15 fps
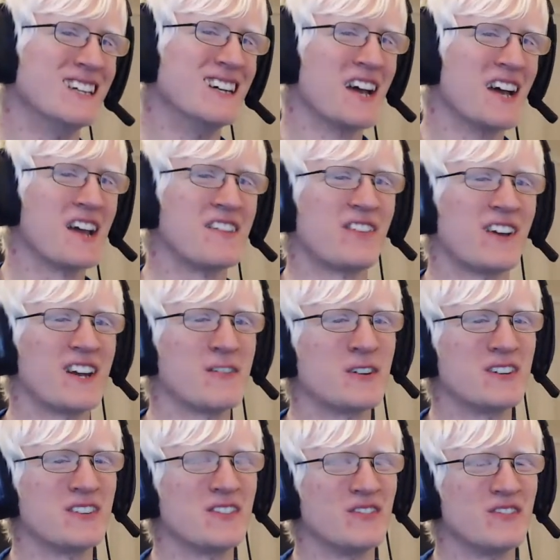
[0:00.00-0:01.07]
if
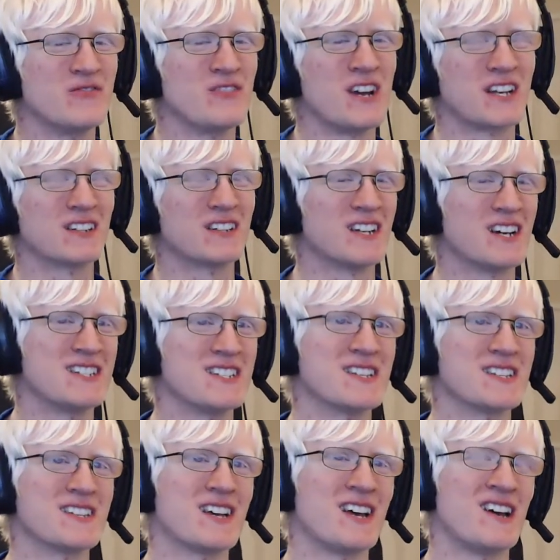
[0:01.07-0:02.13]
anyone
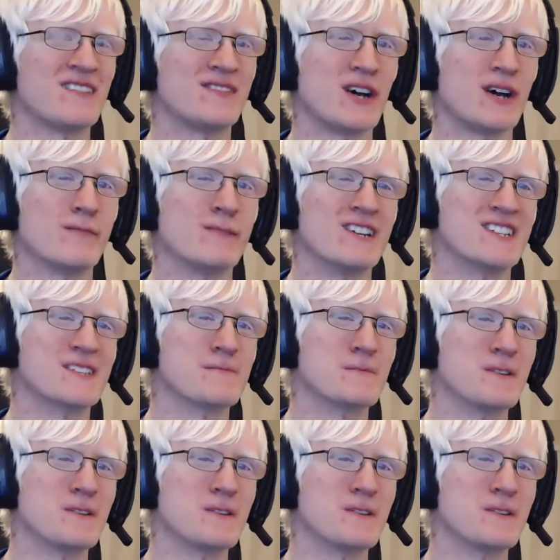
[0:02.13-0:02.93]
recognizes that I have albinism,